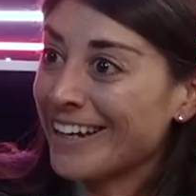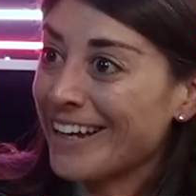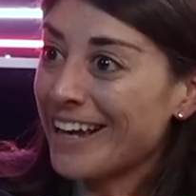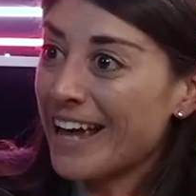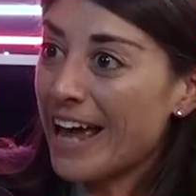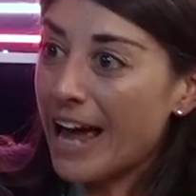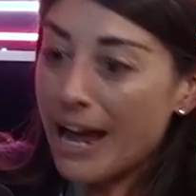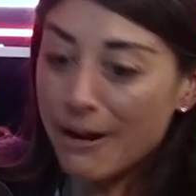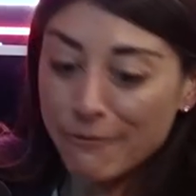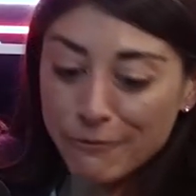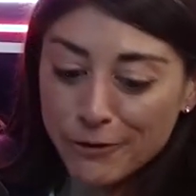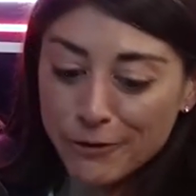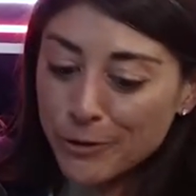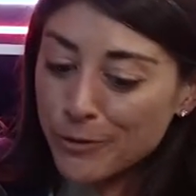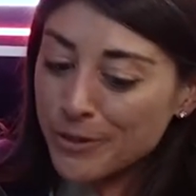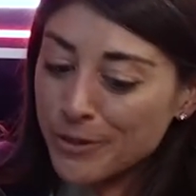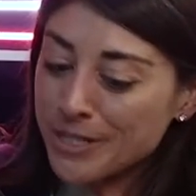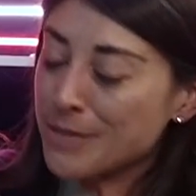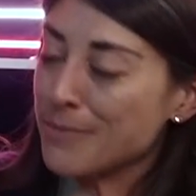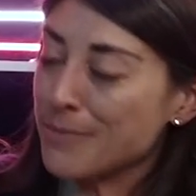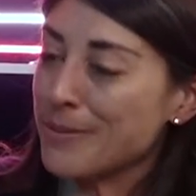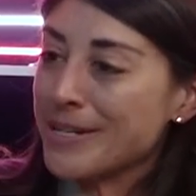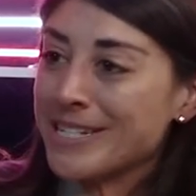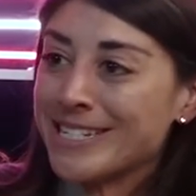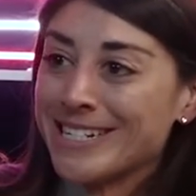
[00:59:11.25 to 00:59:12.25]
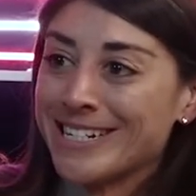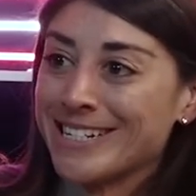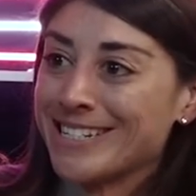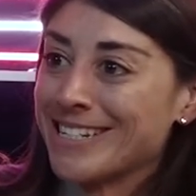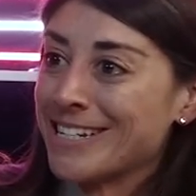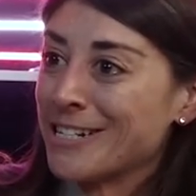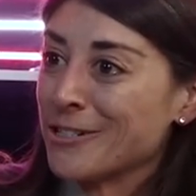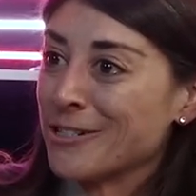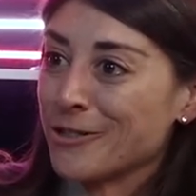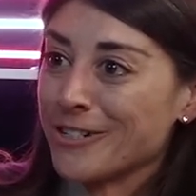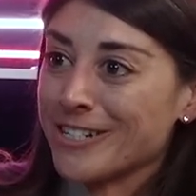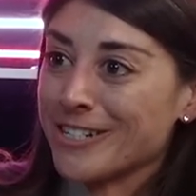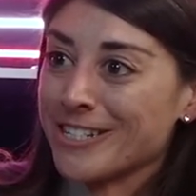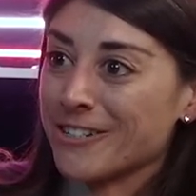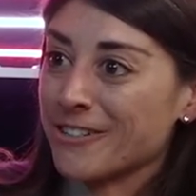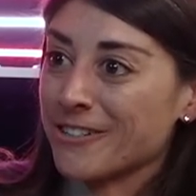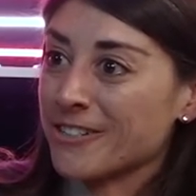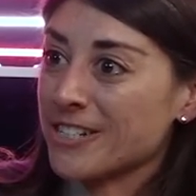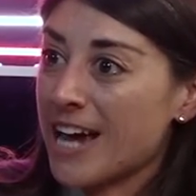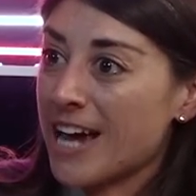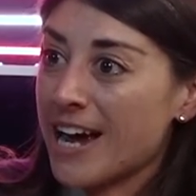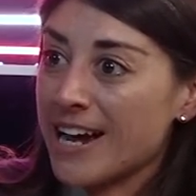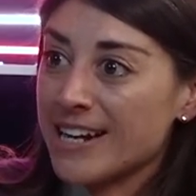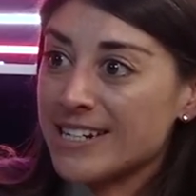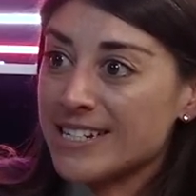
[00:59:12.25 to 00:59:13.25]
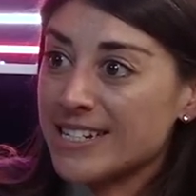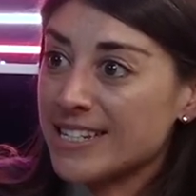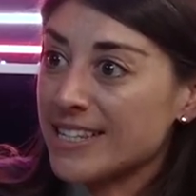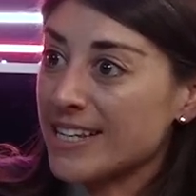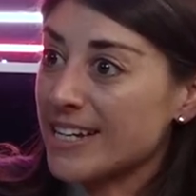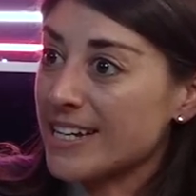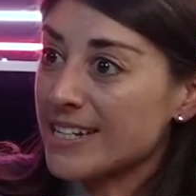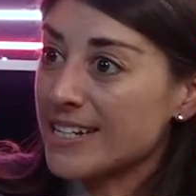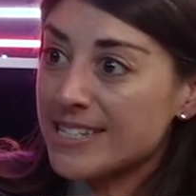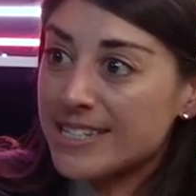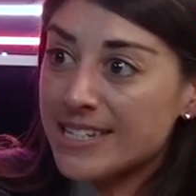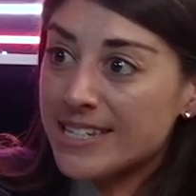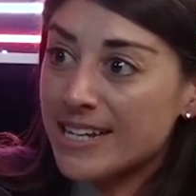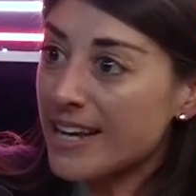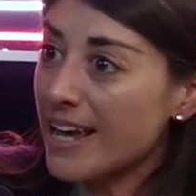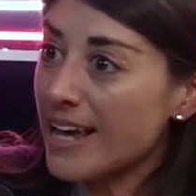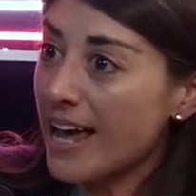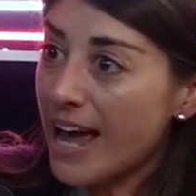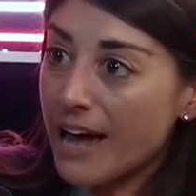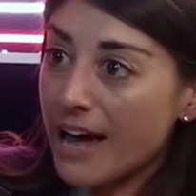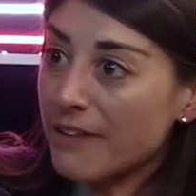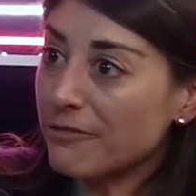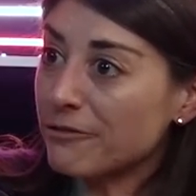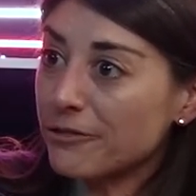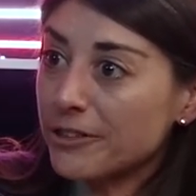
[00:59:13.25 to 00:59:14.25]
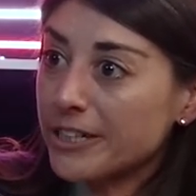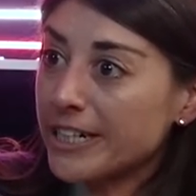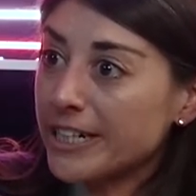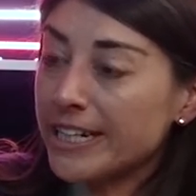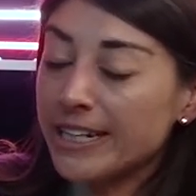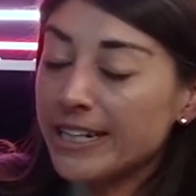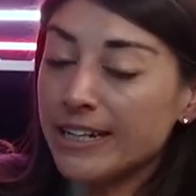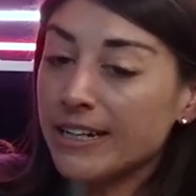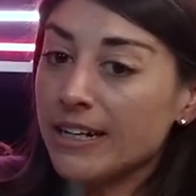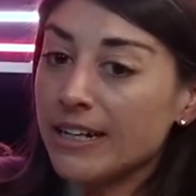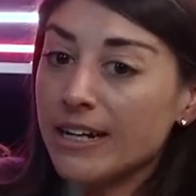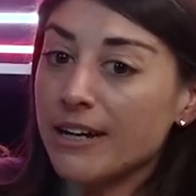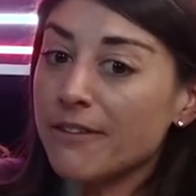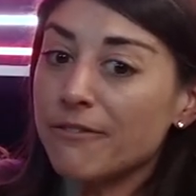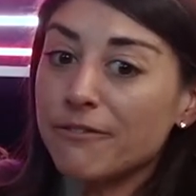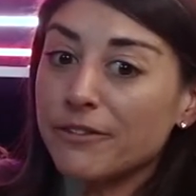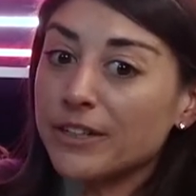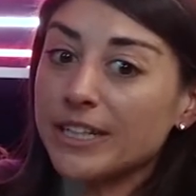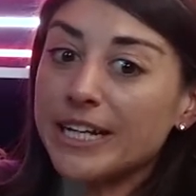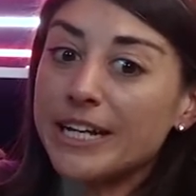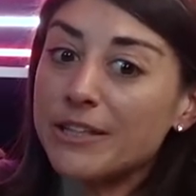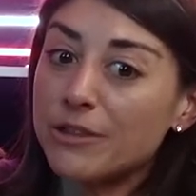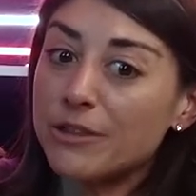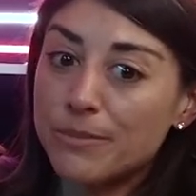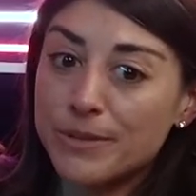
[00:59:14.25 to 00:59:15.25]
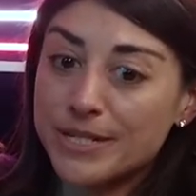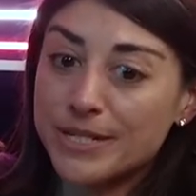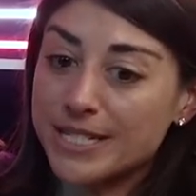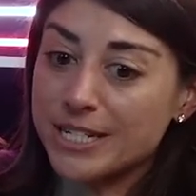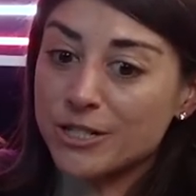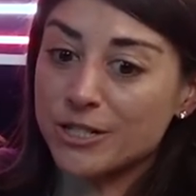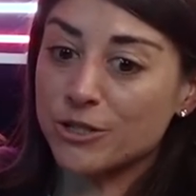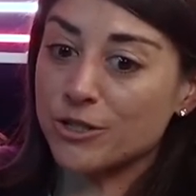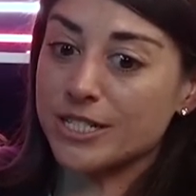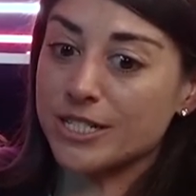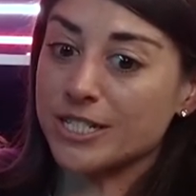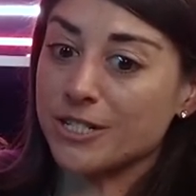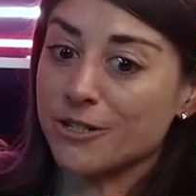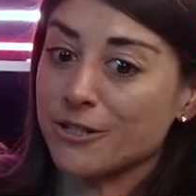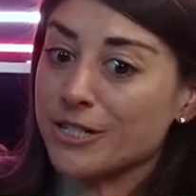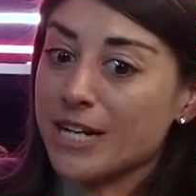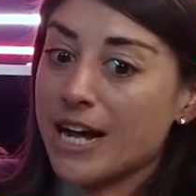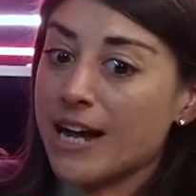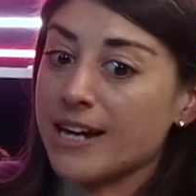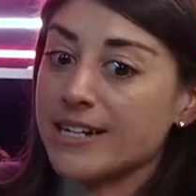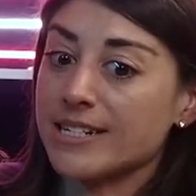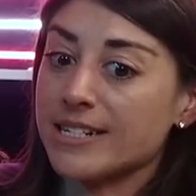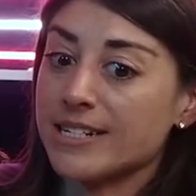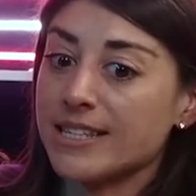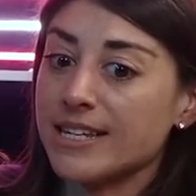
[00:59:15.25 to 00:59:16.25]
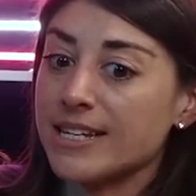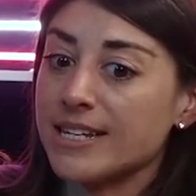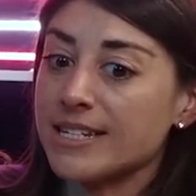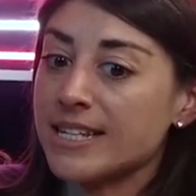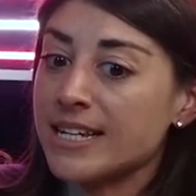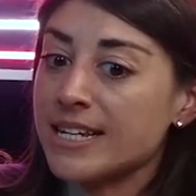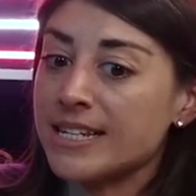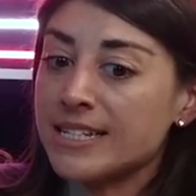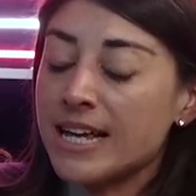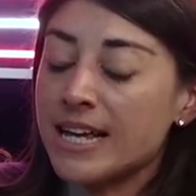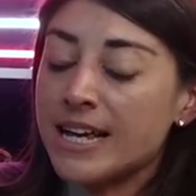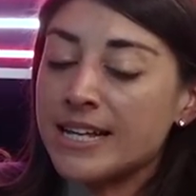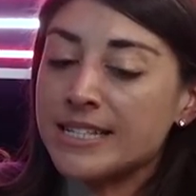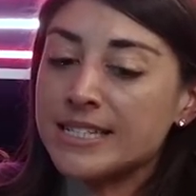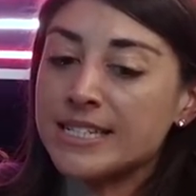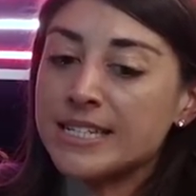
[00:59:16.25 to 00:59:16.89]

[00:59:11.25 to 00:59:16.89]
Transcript: everyone's business interests are tied to this. Every philanthropist interests are tied to this. It, it's